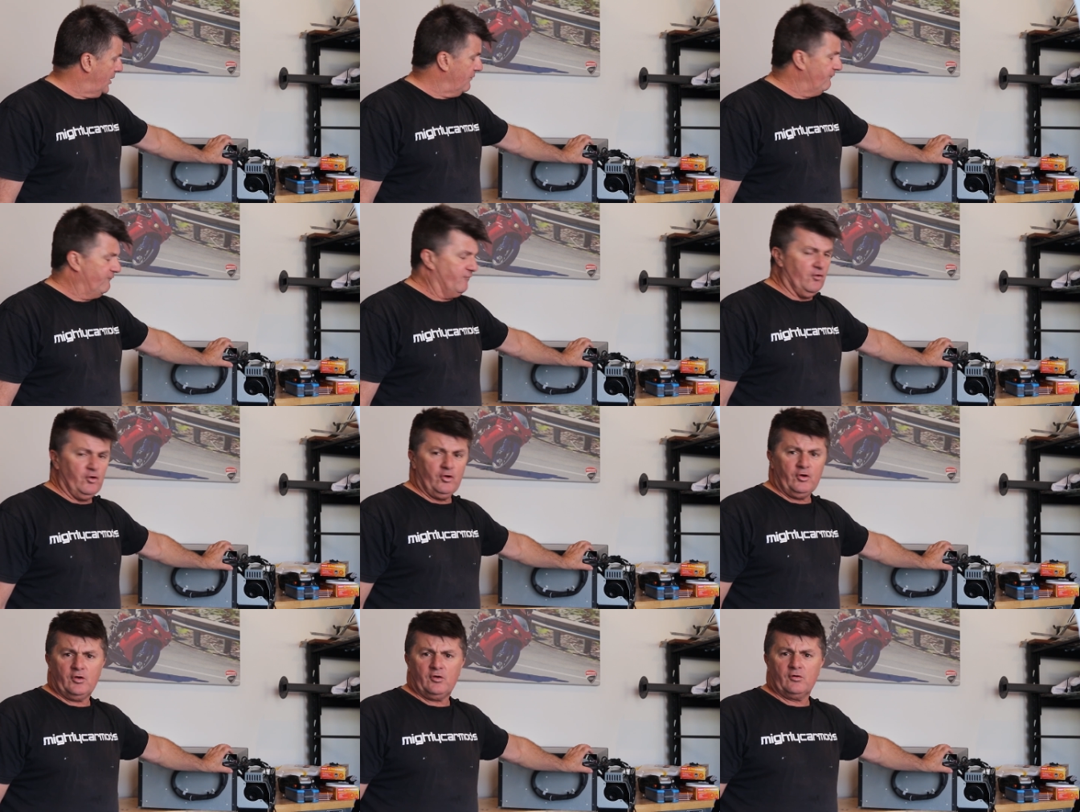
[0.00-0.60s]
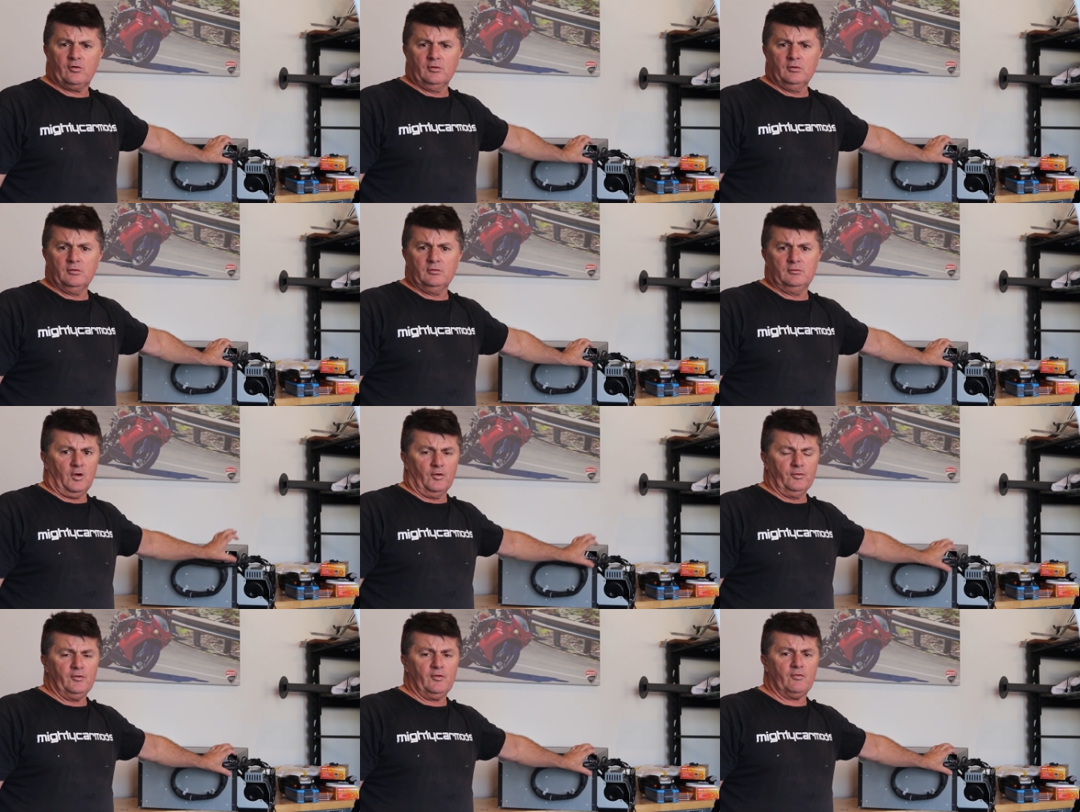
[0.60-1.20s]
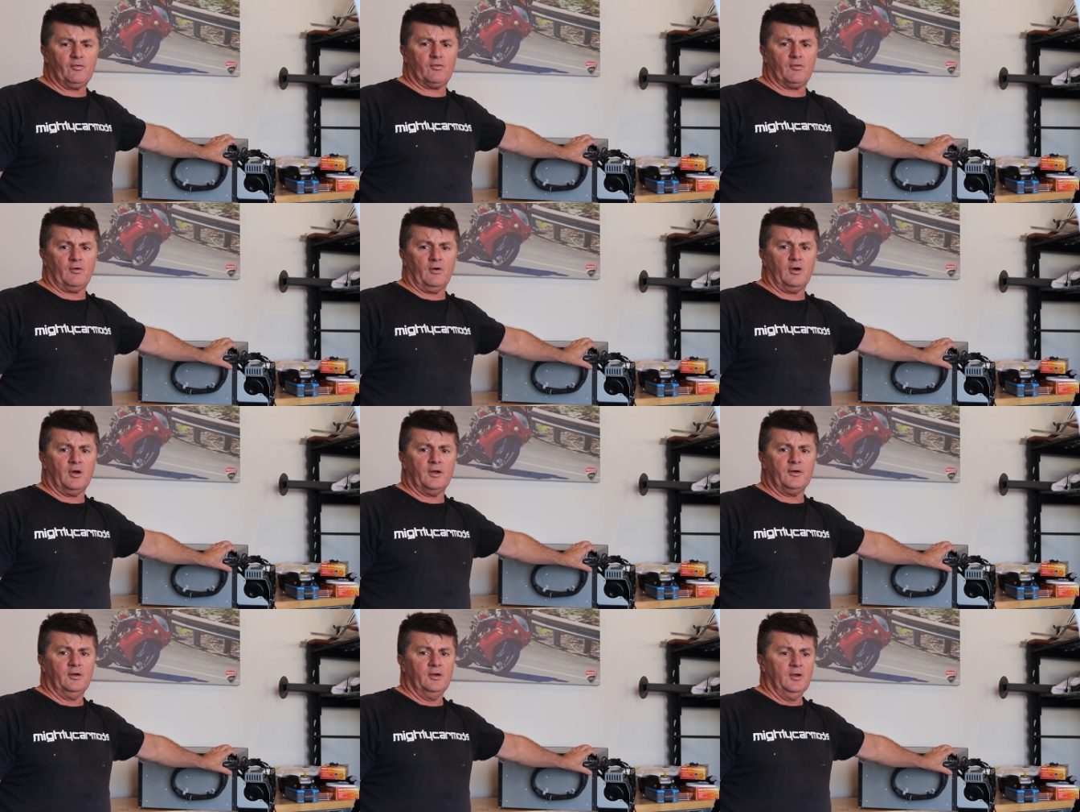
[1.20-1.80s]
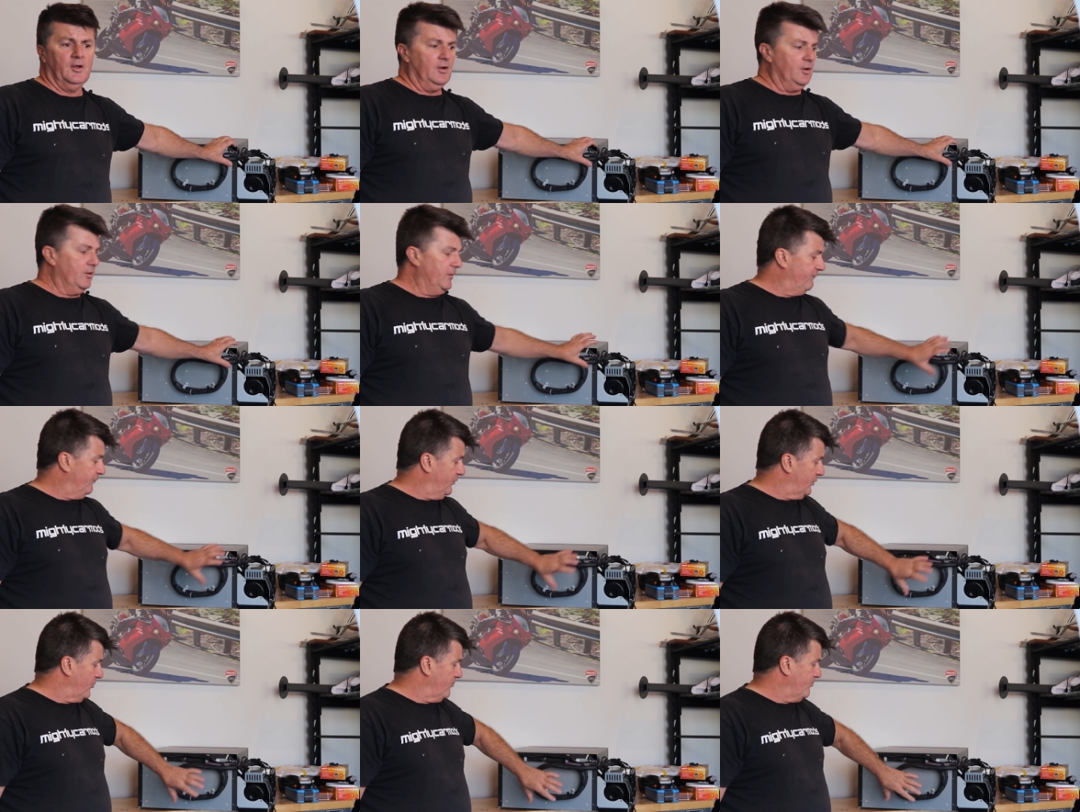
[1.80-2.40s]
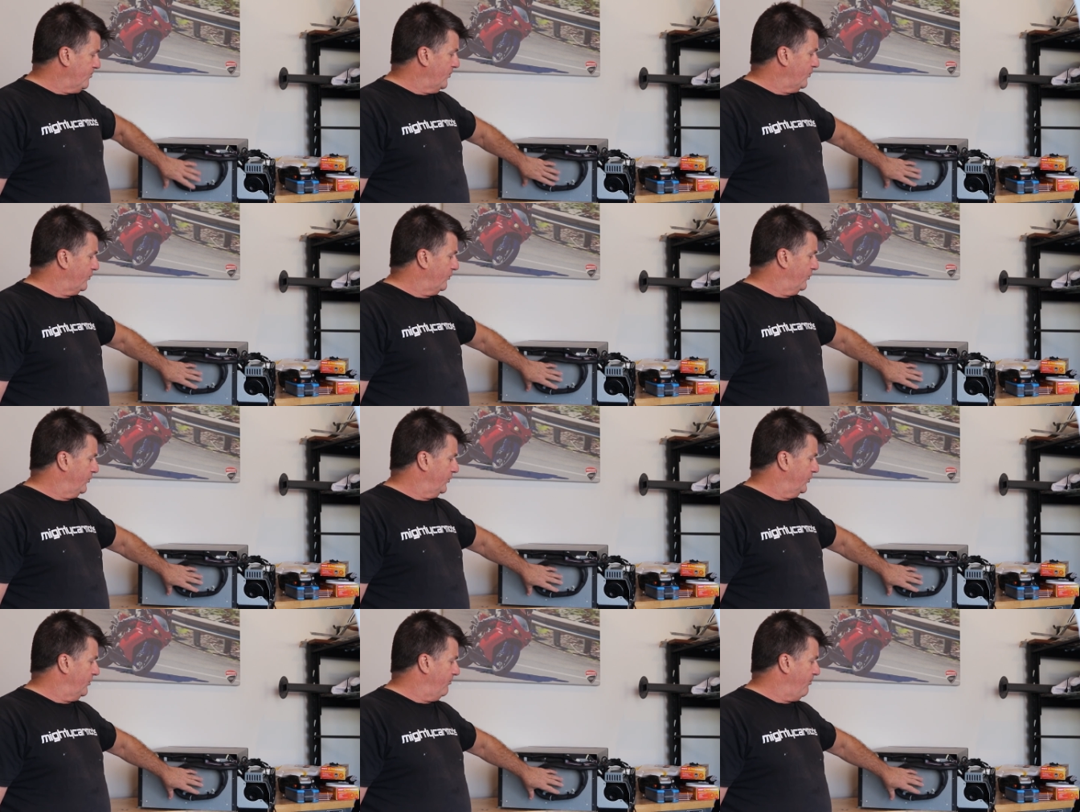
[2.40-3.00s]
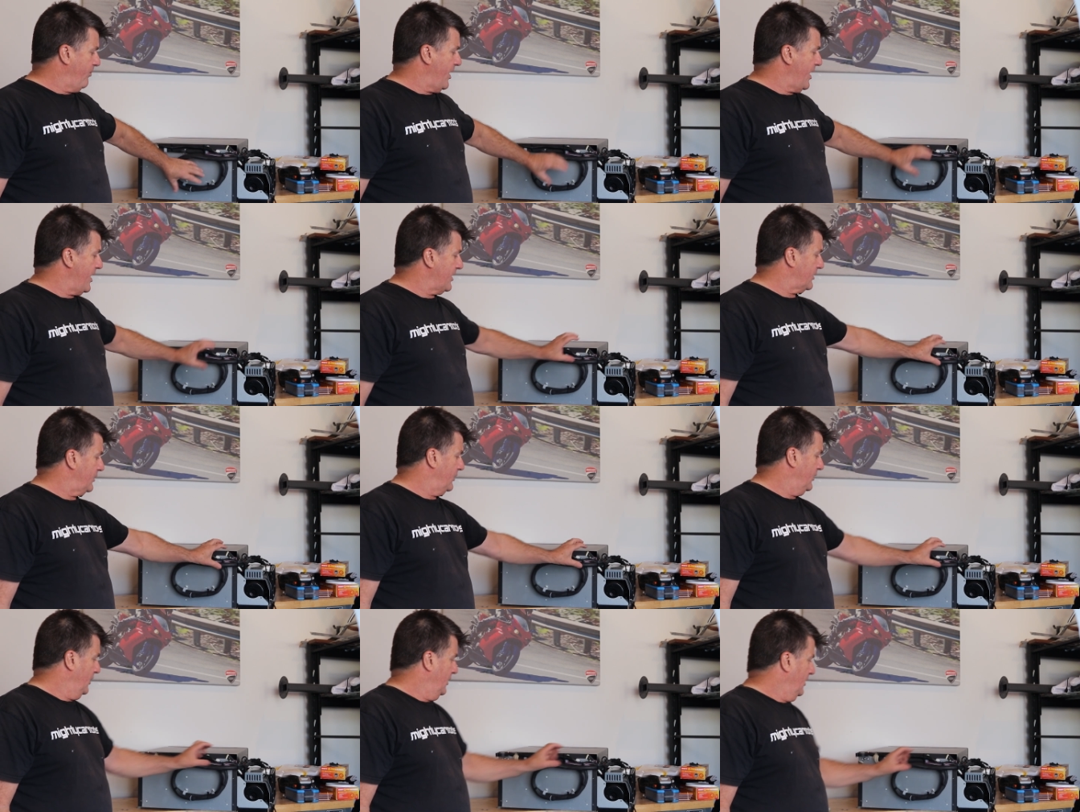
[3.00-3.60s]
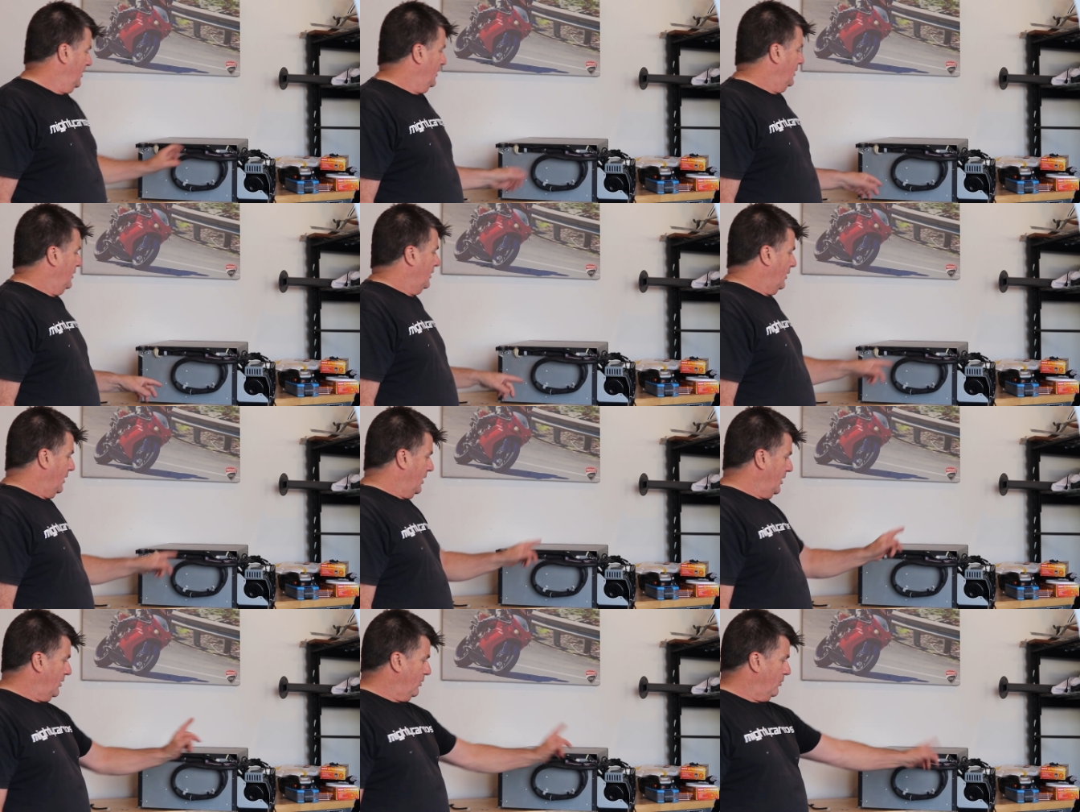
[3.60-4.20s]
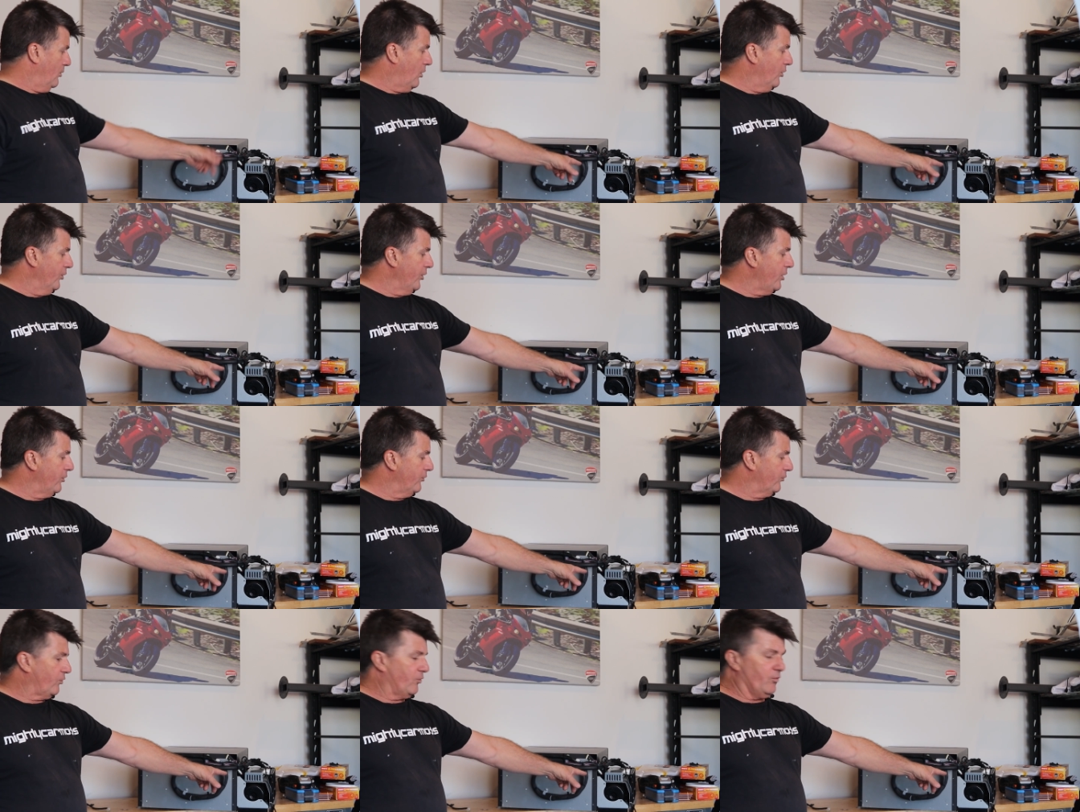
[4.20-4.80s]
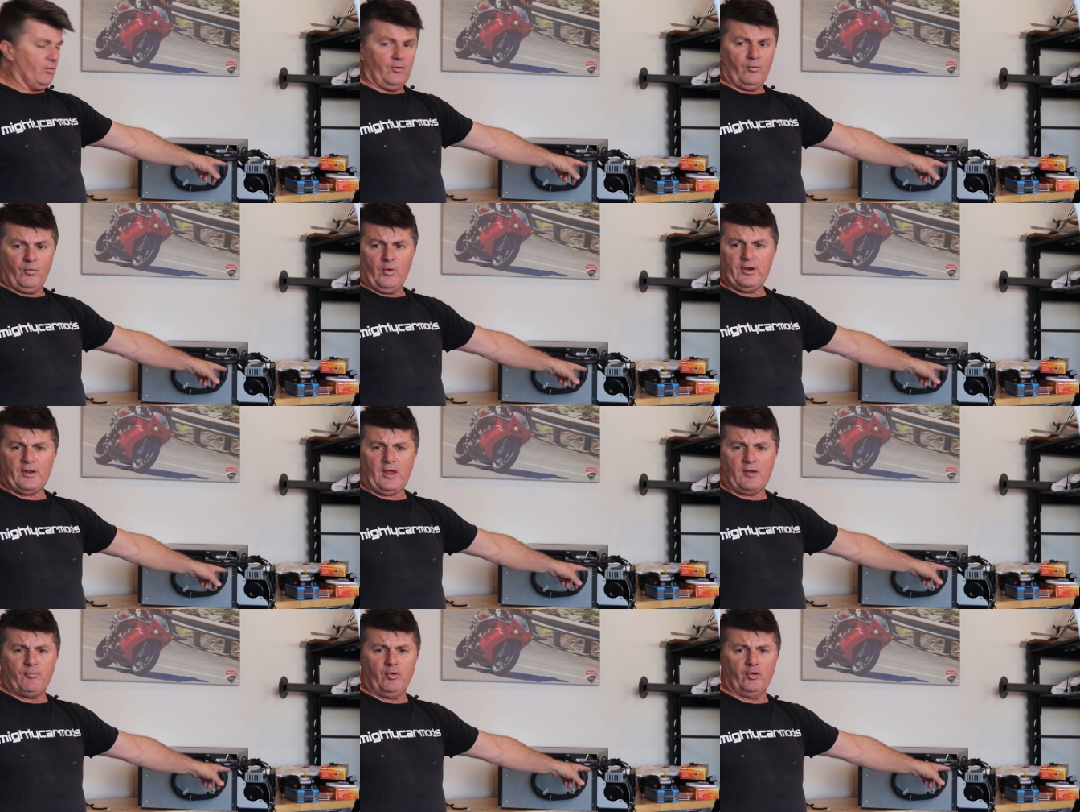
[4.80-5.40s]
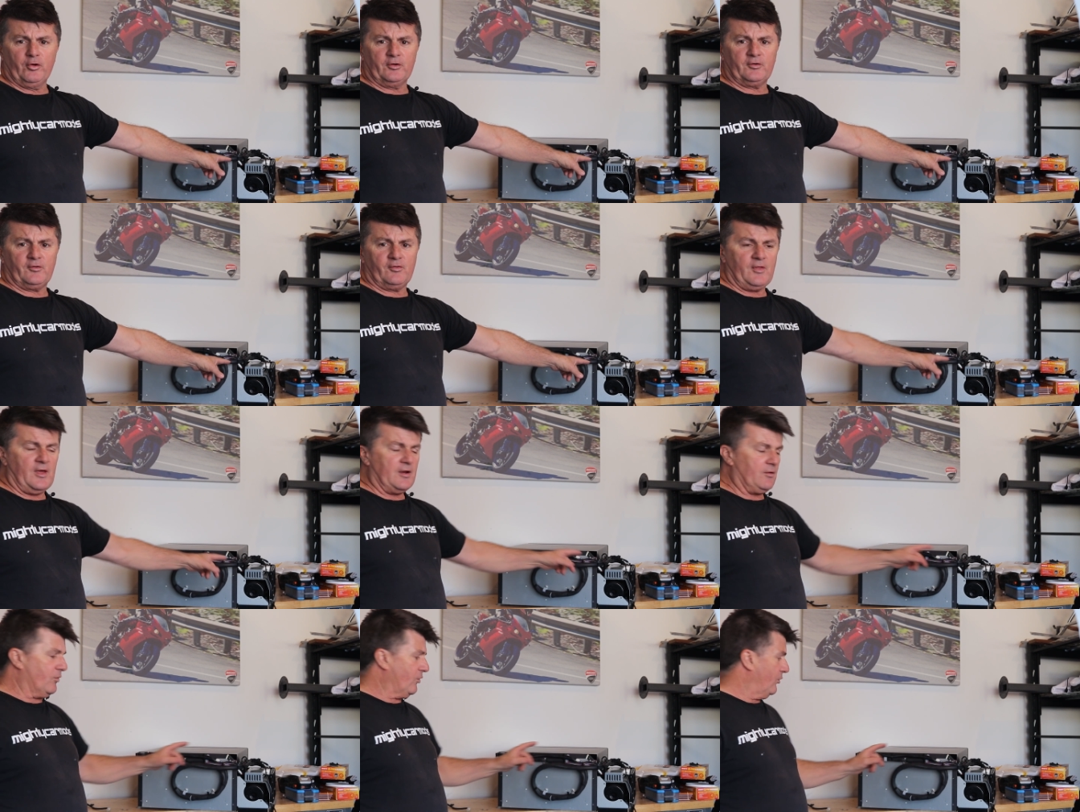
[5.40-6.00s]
vertical on this side, if the compressor's at the back, I noticed that when they put it to that